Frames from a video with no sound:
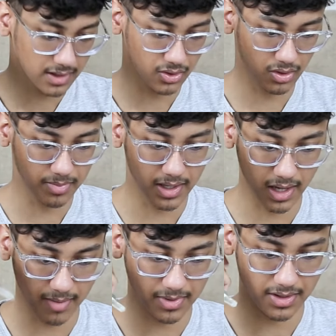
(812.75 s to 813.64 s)
then you will be
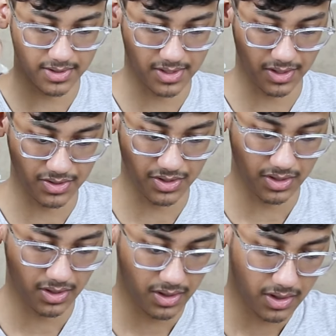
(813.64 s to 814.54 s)
trapped in this energy
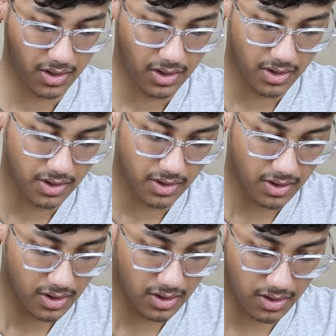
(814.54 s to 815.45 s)

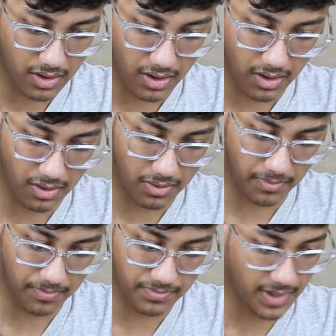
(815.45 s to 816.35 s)

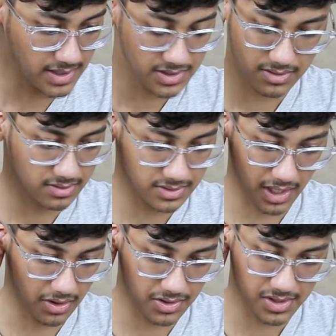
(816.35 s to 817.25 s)
um, that's
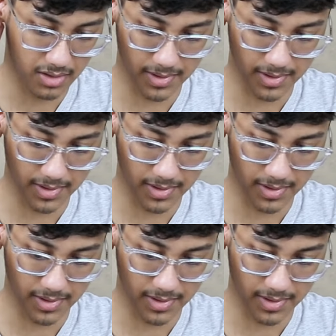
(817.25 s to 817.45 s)
psychological